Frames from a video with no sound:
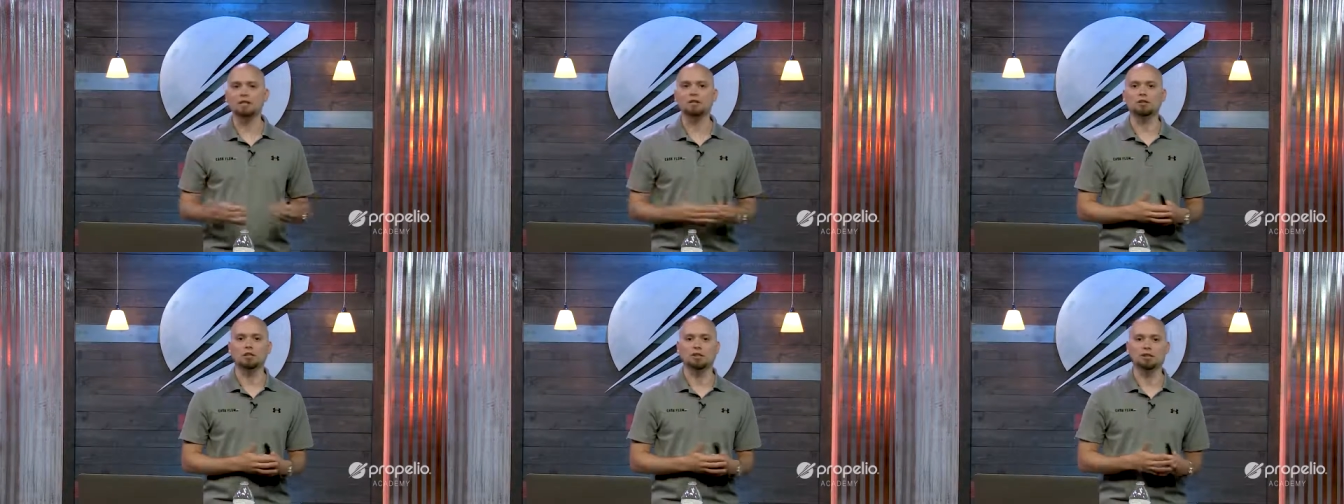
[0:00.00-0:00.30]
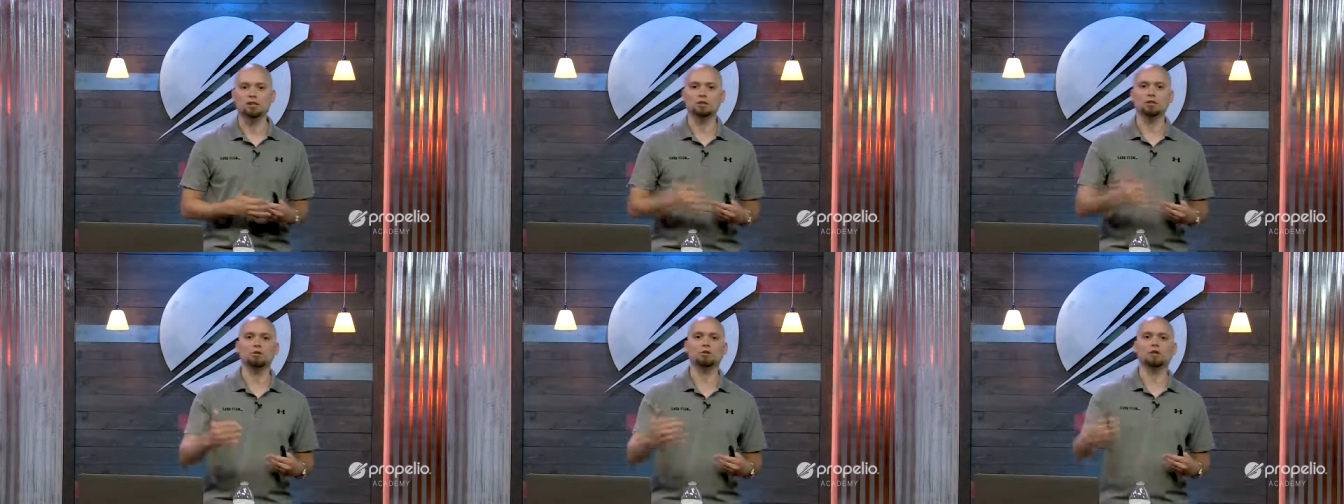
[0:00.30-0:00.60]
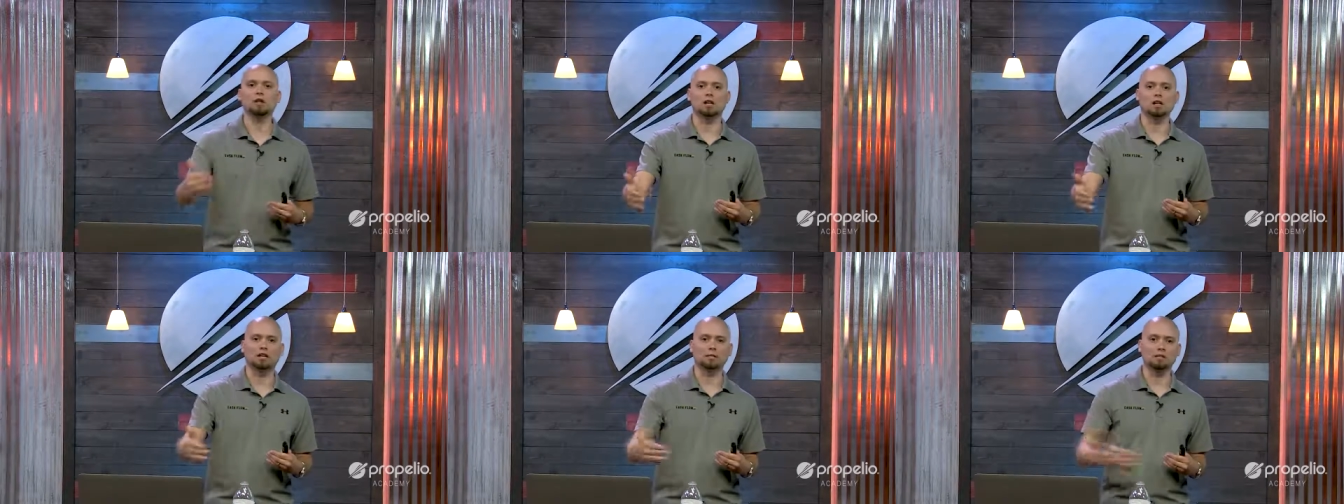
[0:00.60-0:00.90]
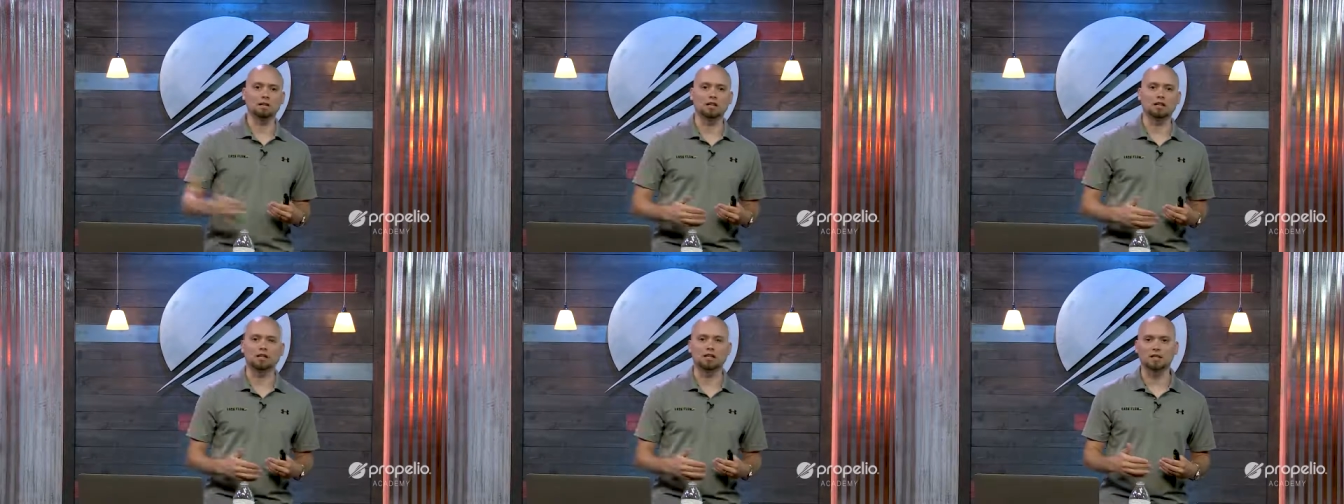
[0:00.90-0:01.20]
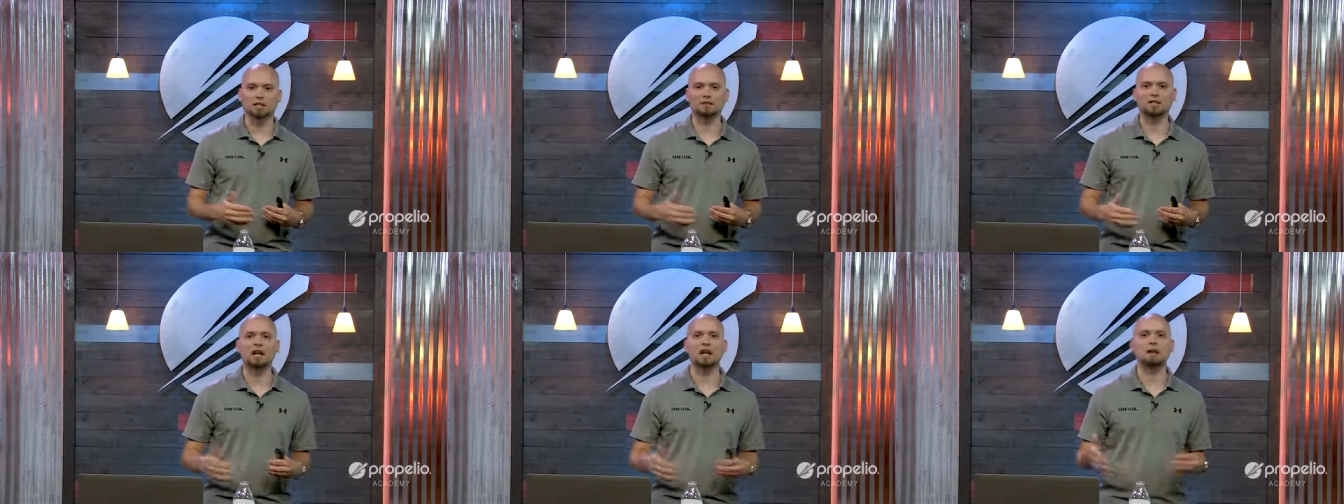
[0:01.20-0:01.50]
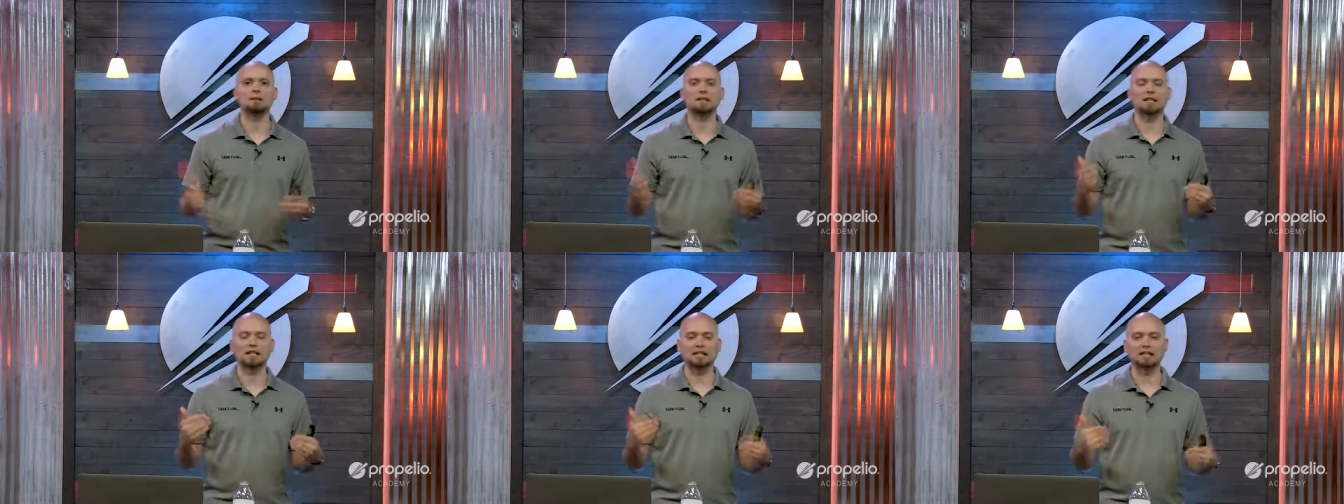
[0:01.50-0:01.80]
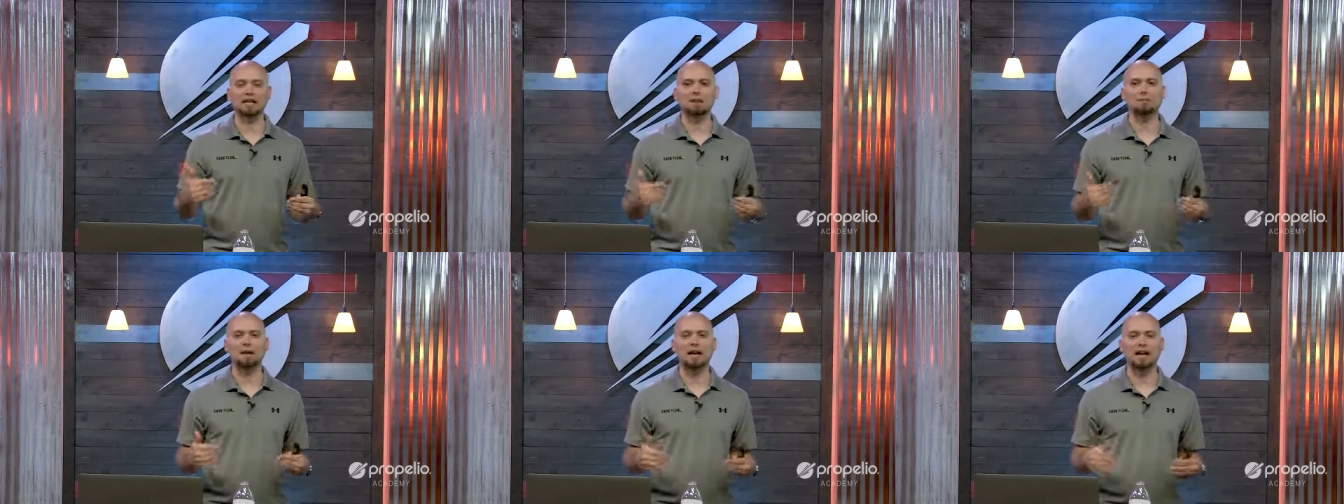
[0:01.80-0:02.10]
You can do longer periods of time and get
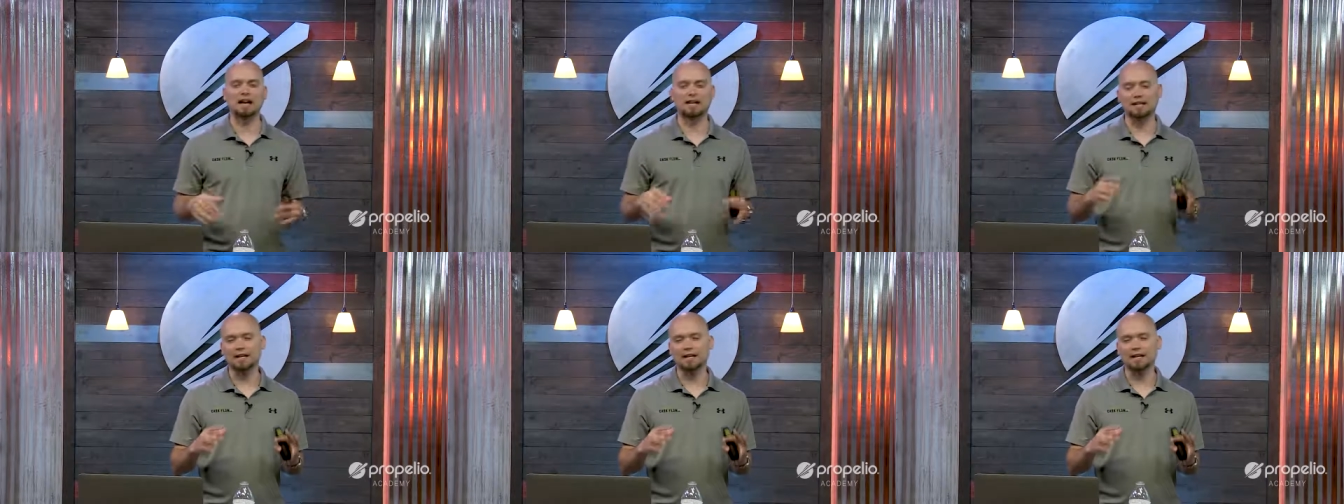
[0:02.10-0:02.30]
that back,